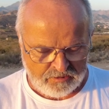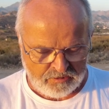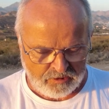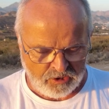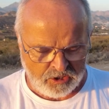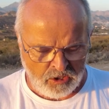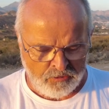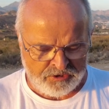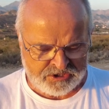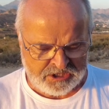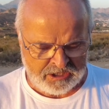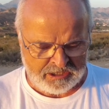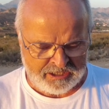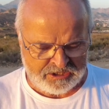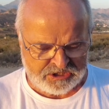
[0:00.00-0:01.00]
the
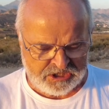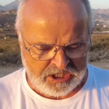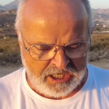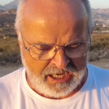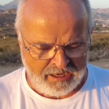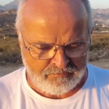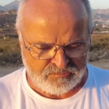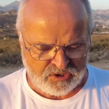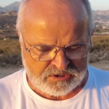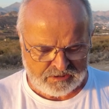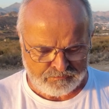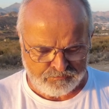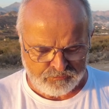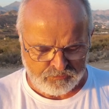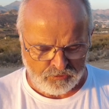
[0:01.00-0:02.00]
Litchi app just to
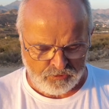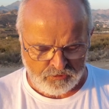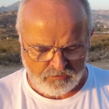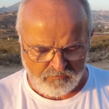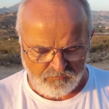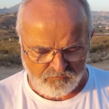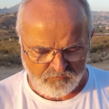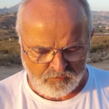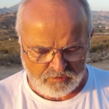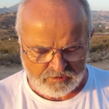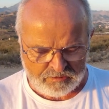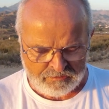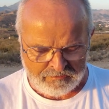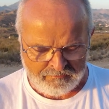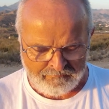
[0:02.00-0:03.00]
prove
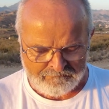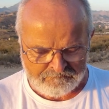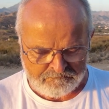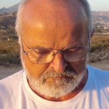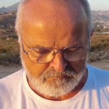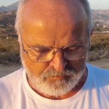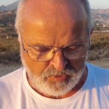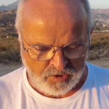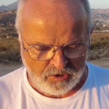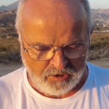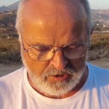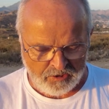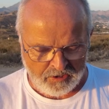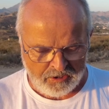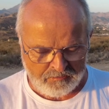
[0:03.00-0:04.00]

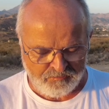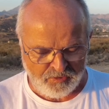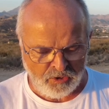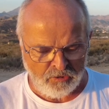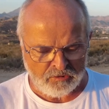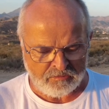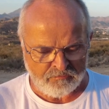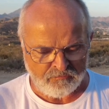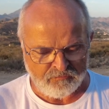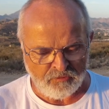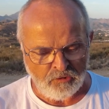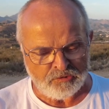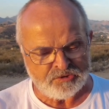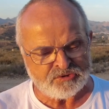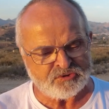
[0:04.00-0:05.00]
that I can
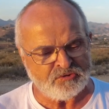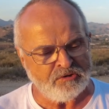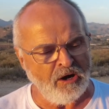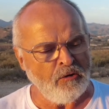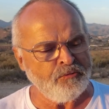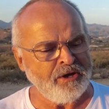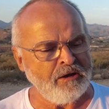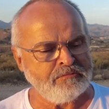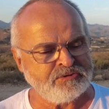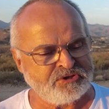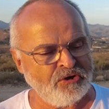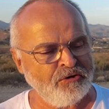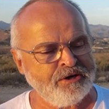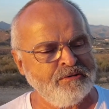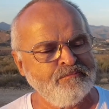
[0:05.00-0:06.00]
fly the drone. Oh no,
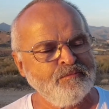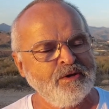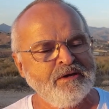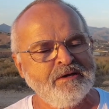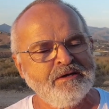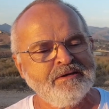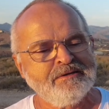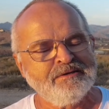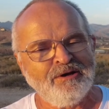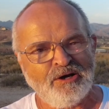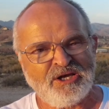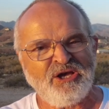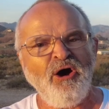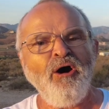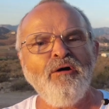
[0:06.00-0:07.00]
sorry, I
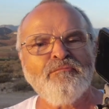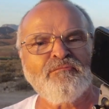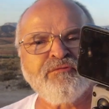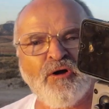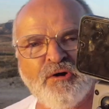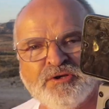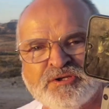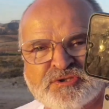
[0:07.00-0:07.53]
can't fly the